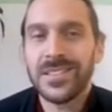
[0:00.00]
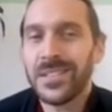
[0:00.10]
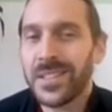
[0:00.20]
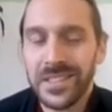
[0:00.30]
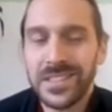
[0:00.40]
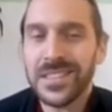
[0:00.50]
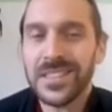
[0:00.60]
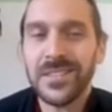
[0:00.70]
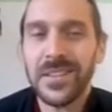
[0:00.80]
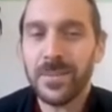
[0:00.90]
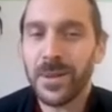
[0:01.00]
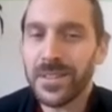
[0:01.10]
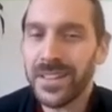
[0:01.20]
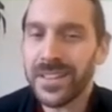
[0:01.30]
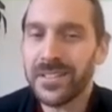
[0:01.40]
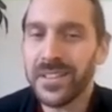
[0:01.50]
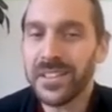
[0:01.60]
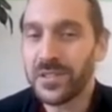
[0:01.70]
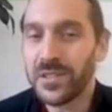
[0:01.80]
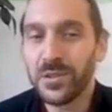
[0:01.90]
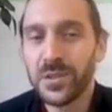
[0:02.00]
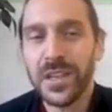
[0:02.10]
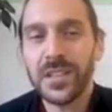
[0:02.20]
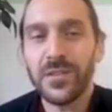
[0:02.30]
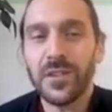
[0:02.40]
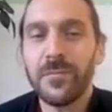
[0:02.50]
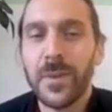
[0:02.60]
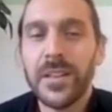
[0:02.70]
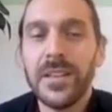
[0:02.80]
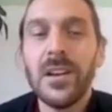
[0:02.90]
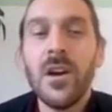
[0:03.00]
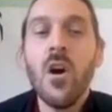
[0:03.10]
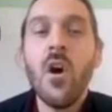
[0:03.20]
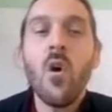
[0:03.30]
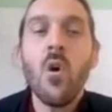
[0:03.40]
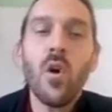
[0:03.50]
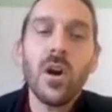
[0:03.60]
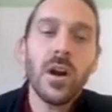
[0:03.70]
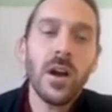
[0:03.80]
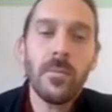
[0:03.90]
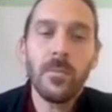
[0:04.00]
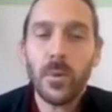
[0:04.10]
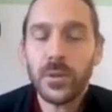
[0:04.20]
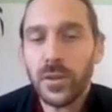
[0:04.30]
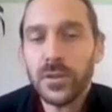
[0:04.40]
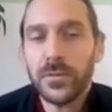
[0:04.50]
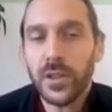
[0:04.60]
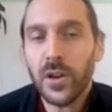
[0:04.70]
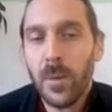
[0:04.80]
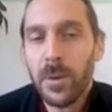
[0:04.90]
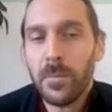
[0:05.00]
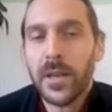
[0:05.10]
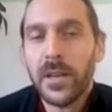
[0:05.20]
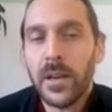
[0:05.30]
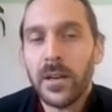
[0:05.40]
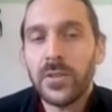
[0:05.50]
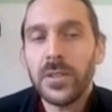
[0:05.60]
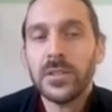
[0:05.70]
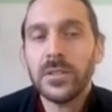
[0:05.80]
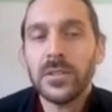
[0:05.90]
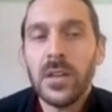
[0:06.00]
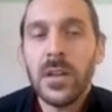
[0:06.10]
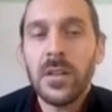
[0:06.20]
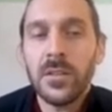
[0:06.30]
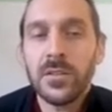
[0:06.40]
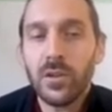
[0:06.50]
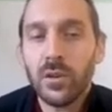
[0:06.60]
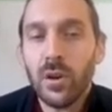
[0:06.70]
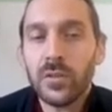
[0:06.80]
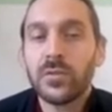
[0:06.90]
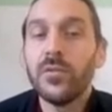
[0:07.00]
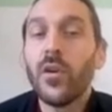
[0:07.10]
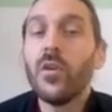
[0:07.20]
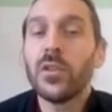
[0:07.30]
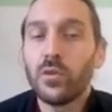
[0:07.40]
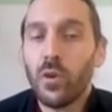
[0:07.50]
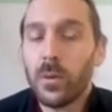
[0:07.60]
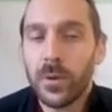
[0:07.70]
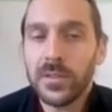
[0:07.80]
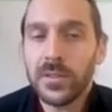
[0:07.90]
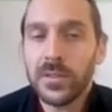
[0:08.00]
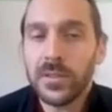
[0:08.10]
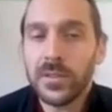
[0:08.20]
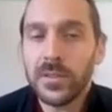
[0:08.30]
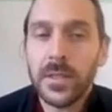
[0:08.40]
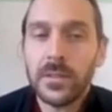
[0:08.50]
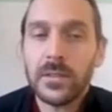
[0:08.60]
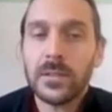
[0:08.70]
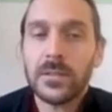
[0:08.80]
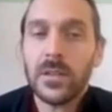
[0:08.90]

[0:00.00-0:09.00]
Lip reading: You can just think about like your suitcase full of money. Or what's also very common in many countries, the so-called revolving door principle, that